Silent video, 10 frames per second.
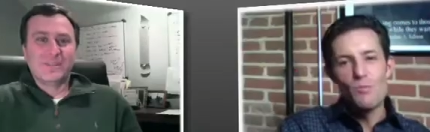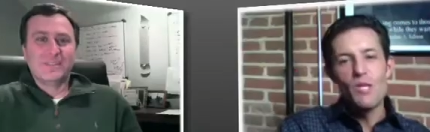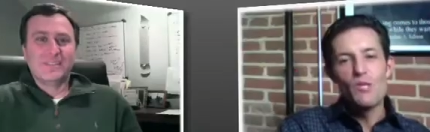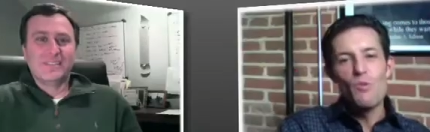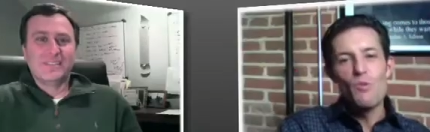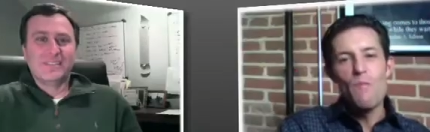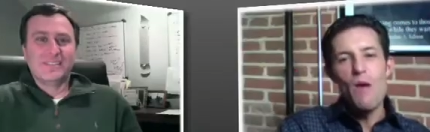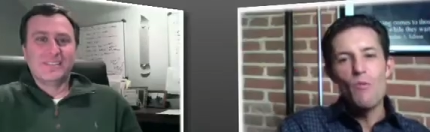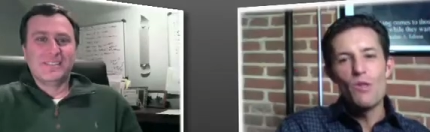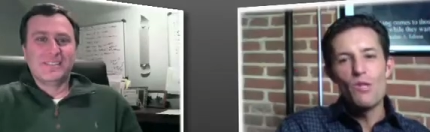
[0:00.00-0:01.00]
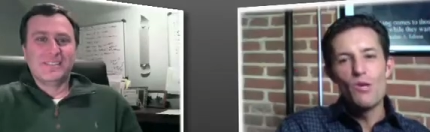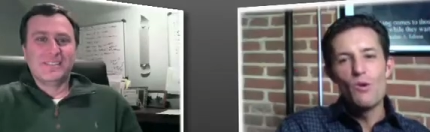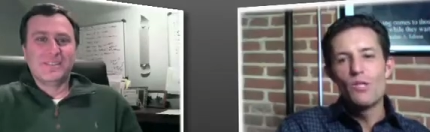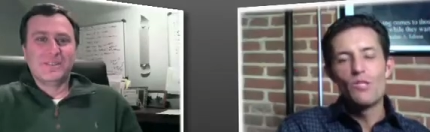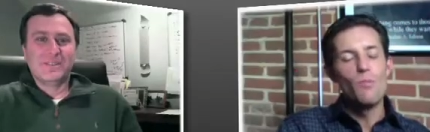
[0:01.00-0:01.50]
Speaker 1: because we met with you. It
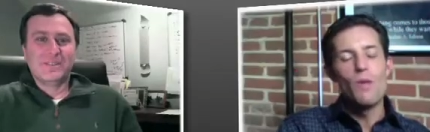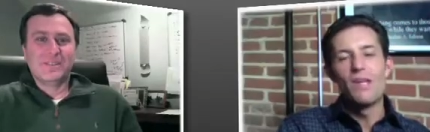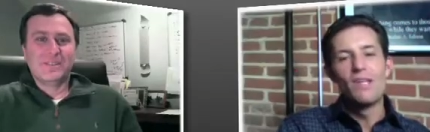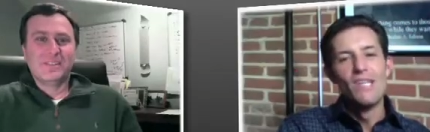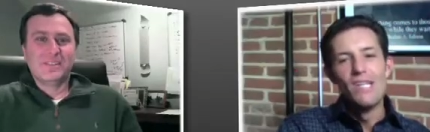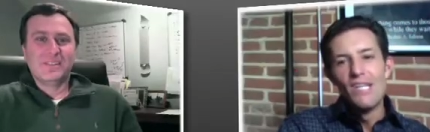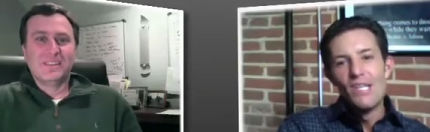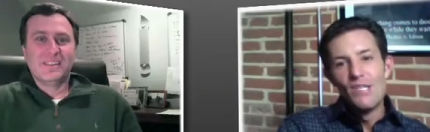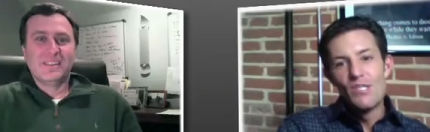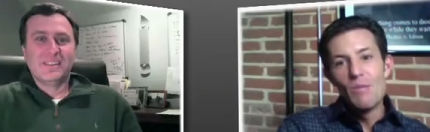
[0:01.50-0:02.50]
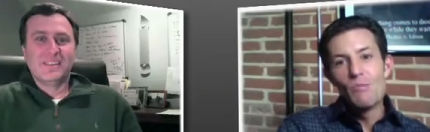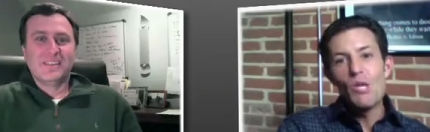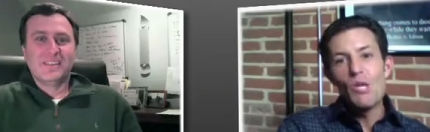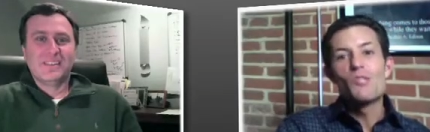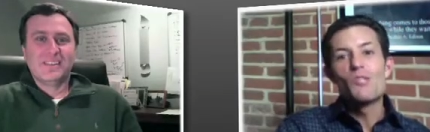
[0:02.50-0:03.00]
seems like
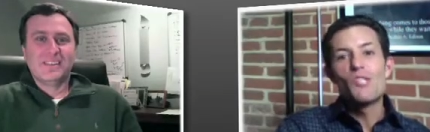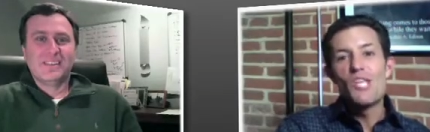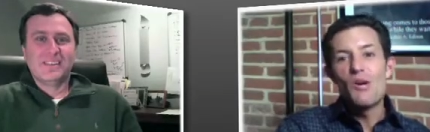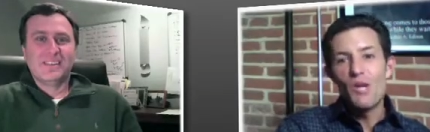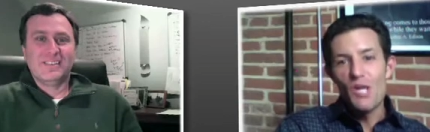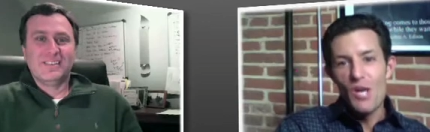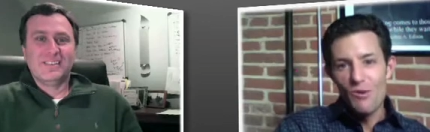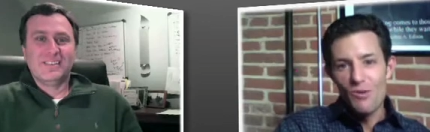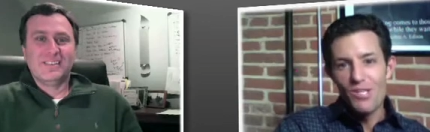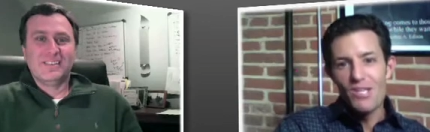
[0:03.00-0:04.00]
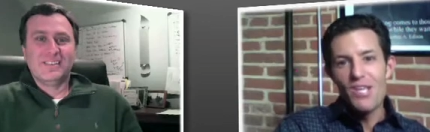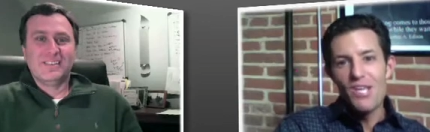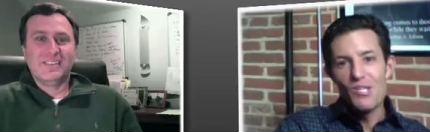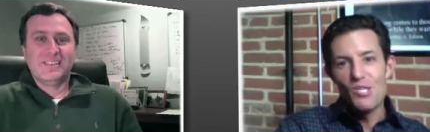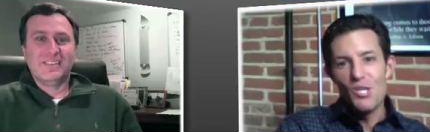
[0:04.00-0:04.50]
almost a year ago in
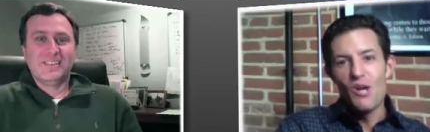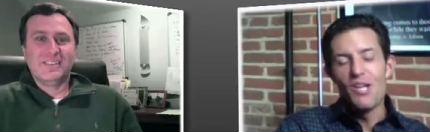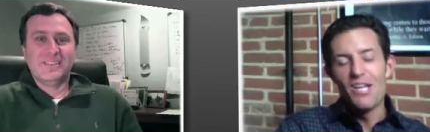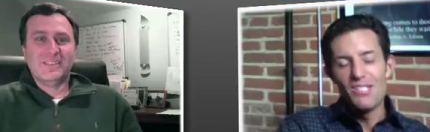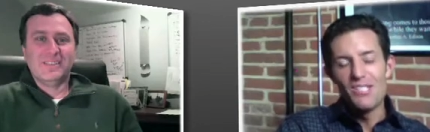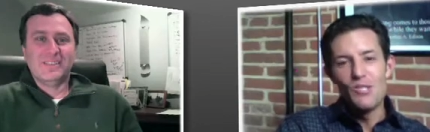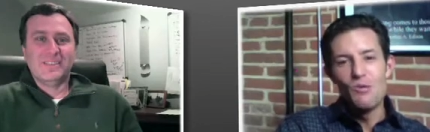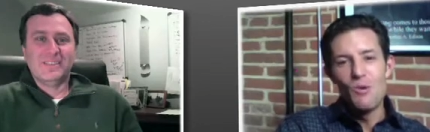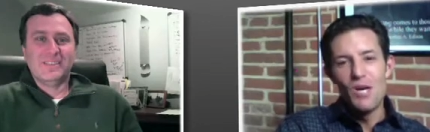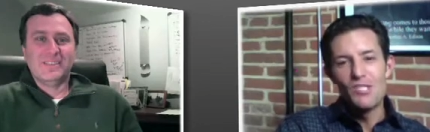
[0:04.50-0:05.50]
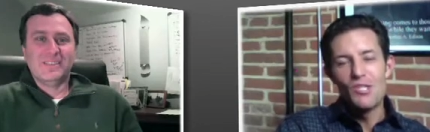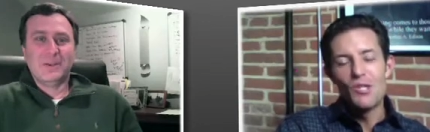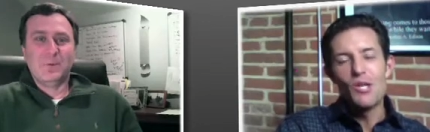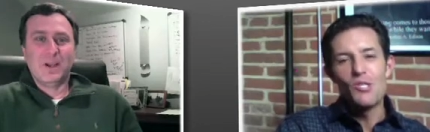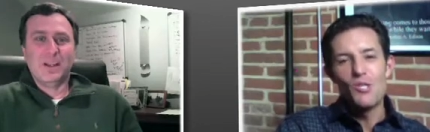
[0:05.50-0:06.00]
Charlotte to
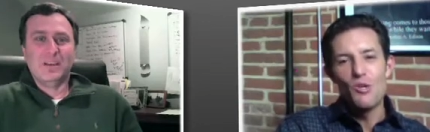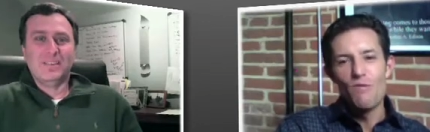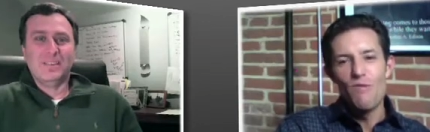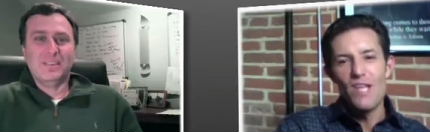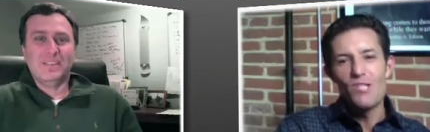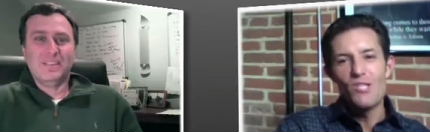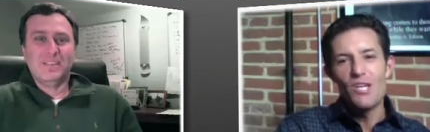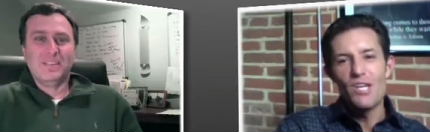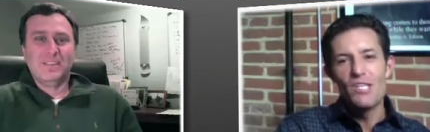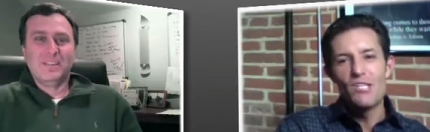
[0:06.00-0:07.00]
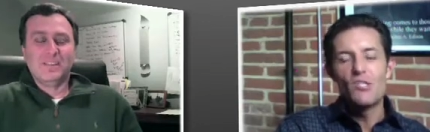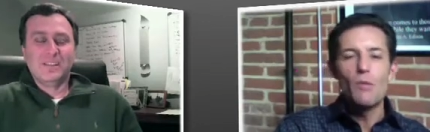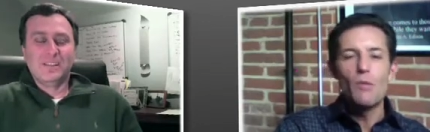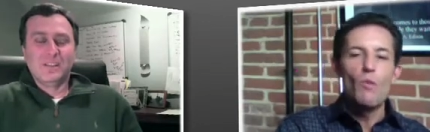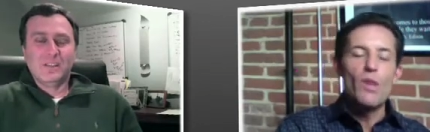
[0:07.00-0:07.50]
look at your invention and
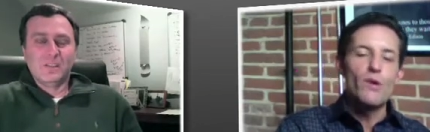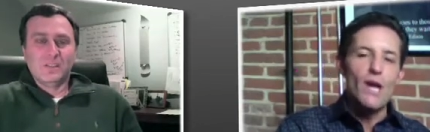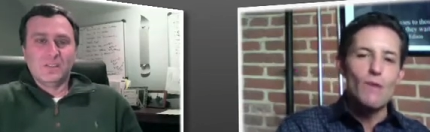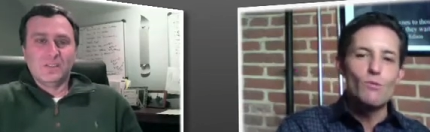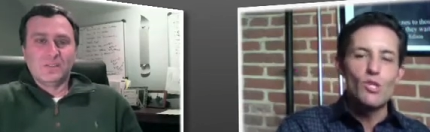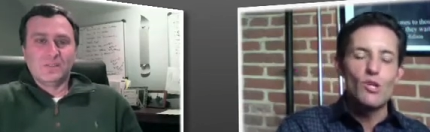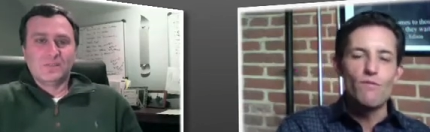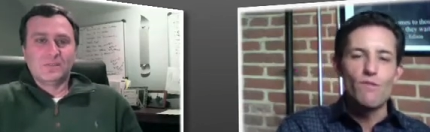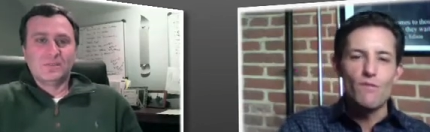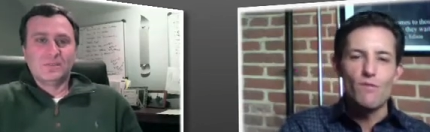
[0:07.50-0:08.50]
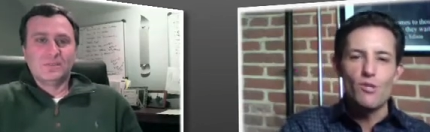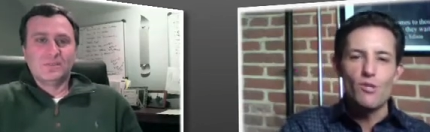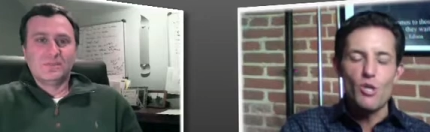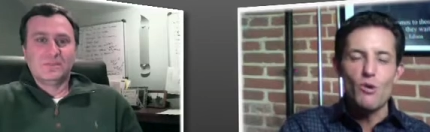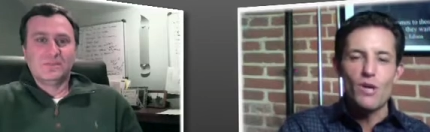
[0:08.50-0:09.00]
determine whether or not it was a good fit for the show
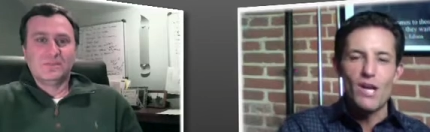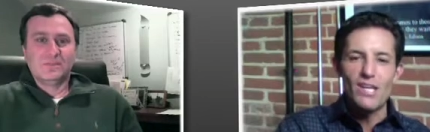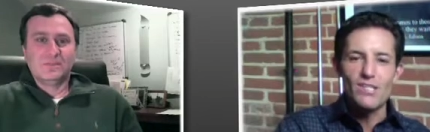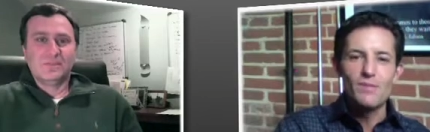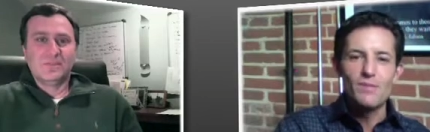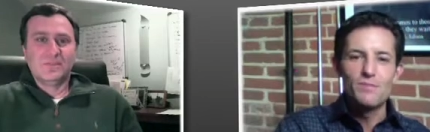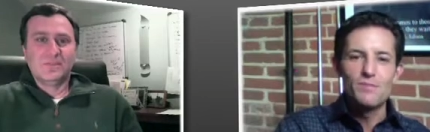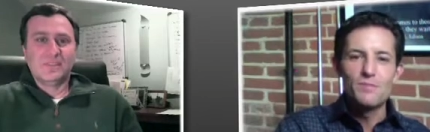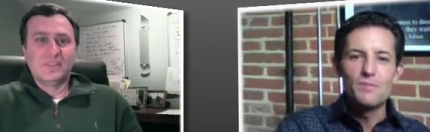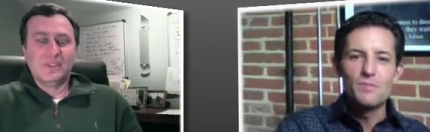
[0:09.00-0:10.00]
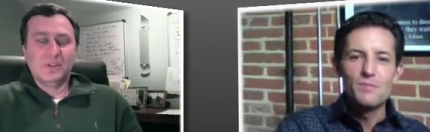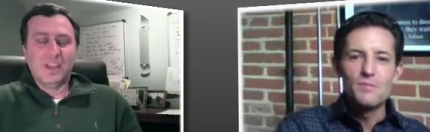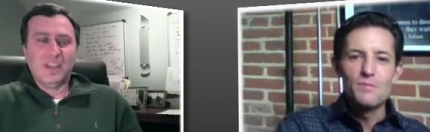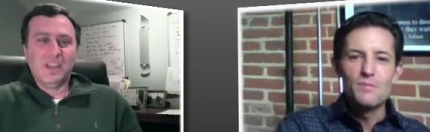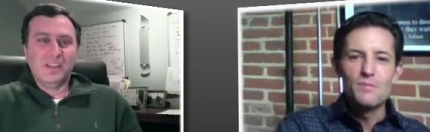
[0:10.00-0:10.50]
or not.
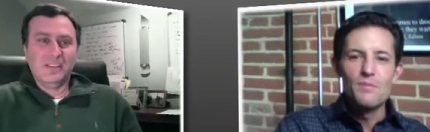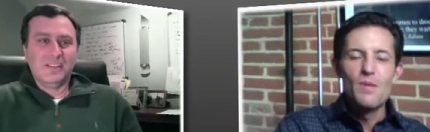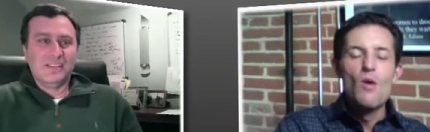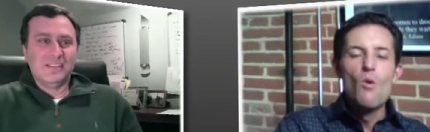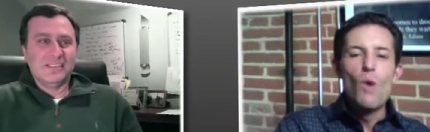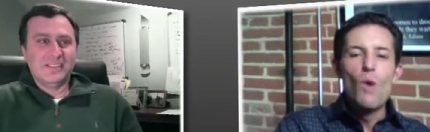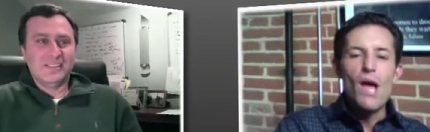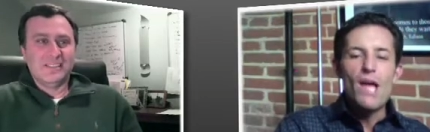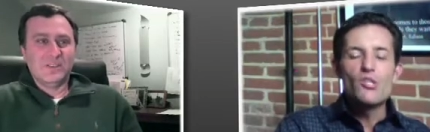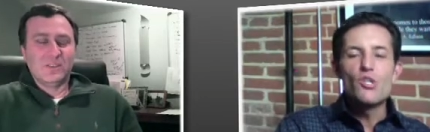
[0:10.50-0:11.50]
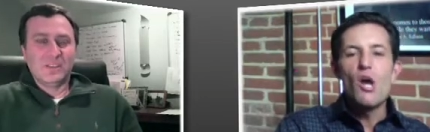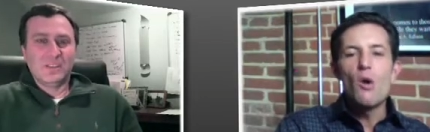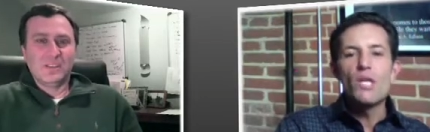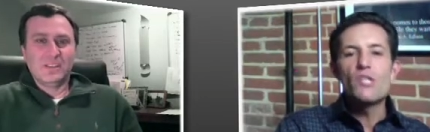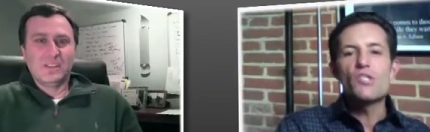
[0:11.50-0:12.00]
Okay. Well, as you know,
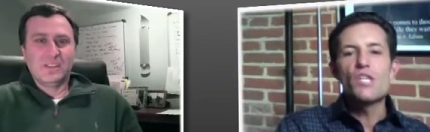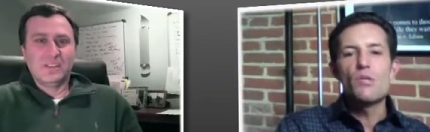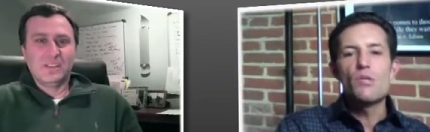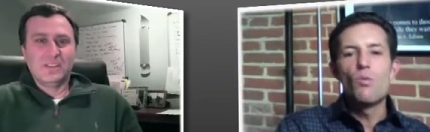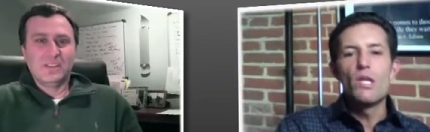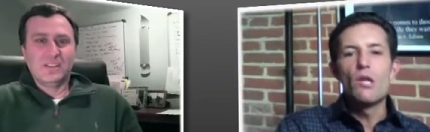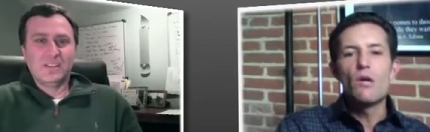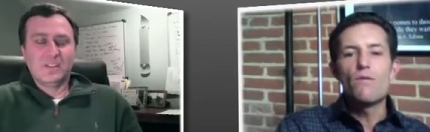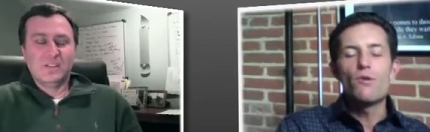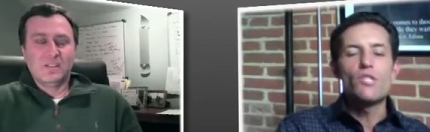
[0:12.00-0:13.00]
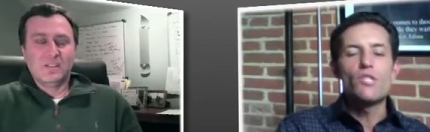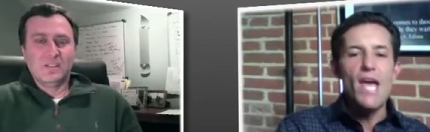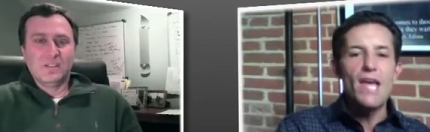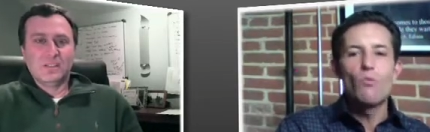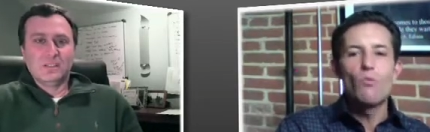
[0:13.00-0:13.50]
each season we look for
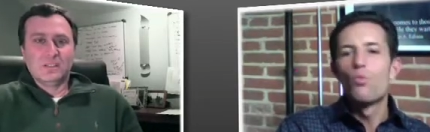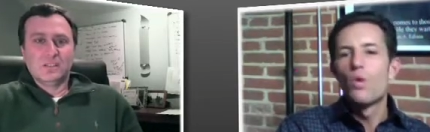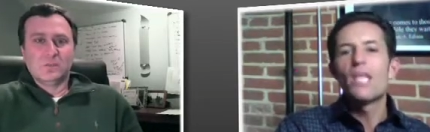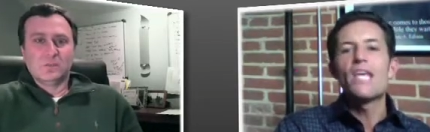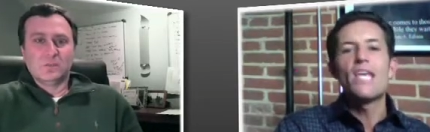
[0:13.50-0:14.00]
10 really